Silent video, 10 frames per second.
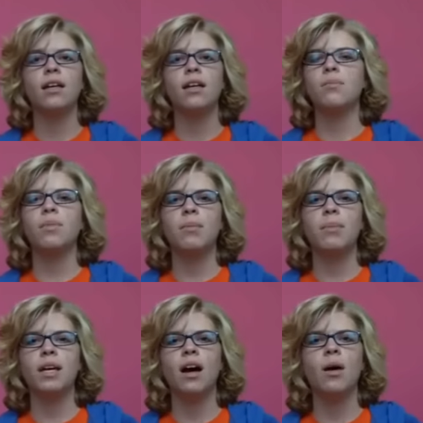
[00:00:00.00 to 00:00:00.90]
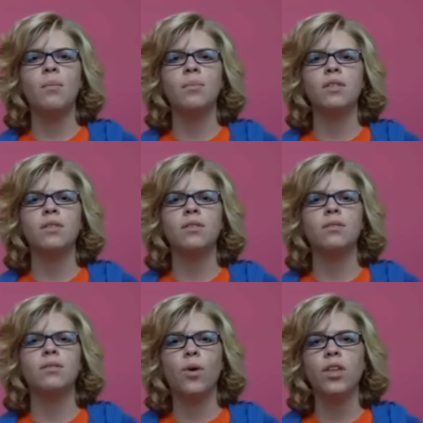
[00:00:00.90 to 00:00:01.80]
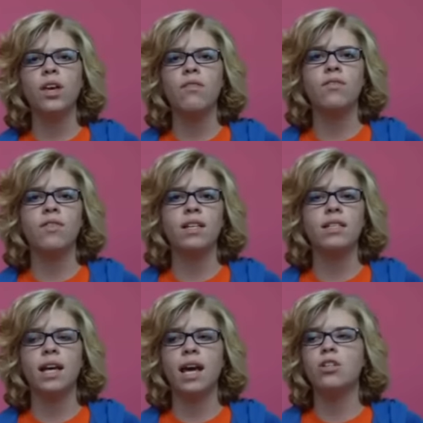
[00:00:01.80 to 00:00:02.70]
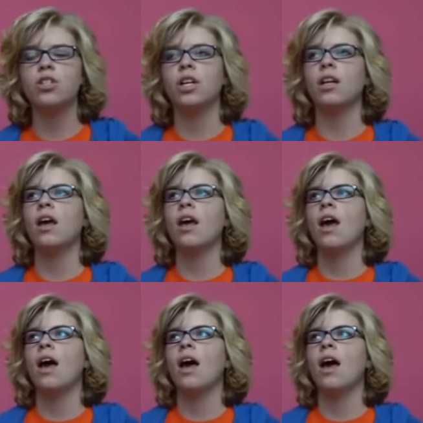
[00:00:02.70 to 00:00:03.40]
simply becomes worthy of investigation.